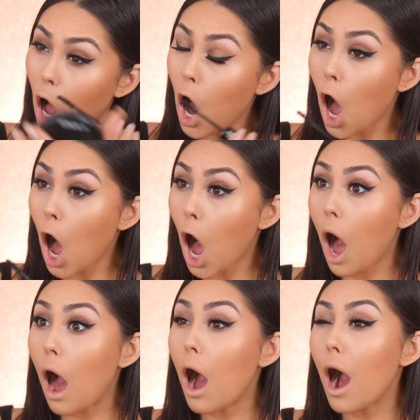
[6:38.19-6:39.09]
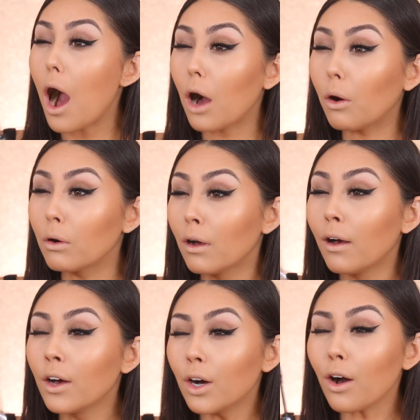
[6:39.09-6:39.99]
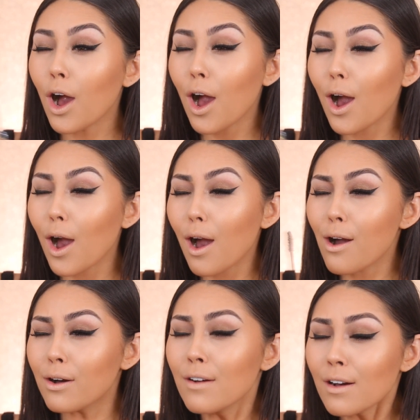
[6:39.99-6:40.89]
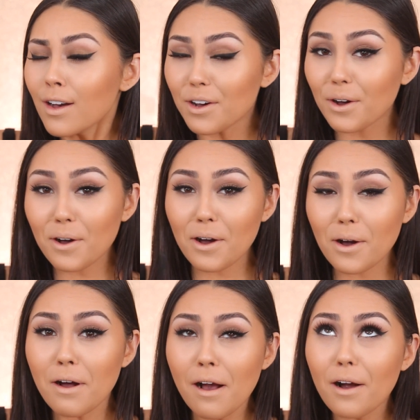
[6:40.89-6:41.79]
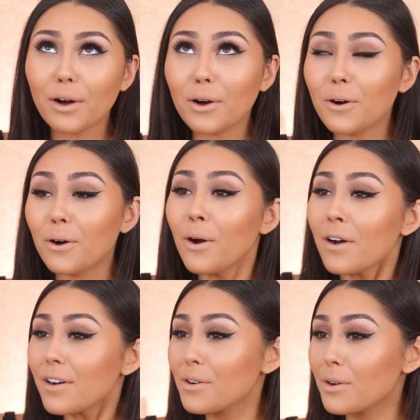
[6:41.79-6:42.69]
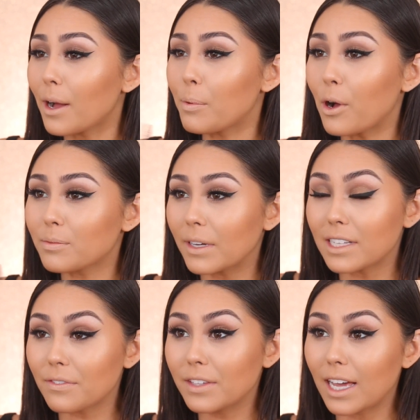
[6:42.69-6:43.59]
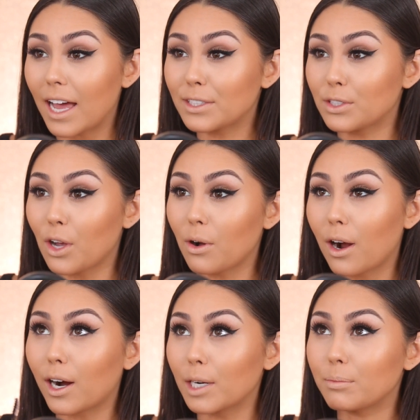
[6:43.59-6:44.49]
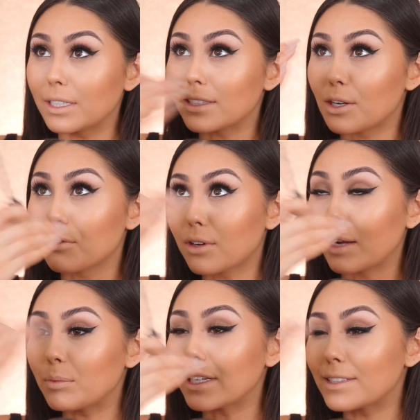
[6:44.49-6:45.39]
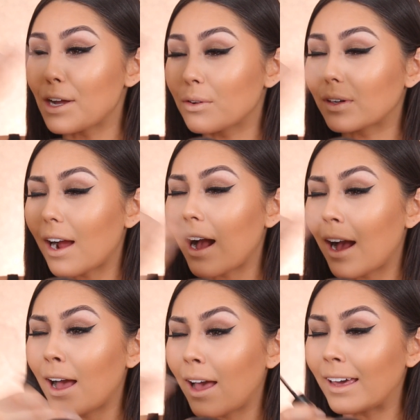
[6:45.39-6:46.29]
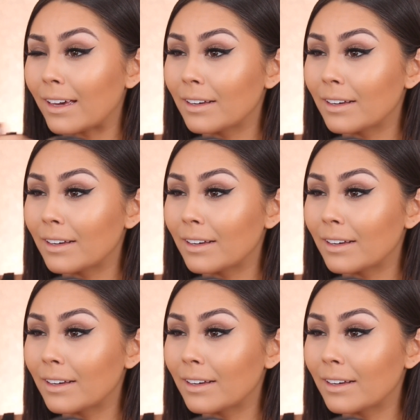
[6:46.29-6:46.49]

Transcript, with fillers: Oh! Oh! Oh! Oh! oh! I poked myself in the eye so hard. Please don't cry. Please don't cry.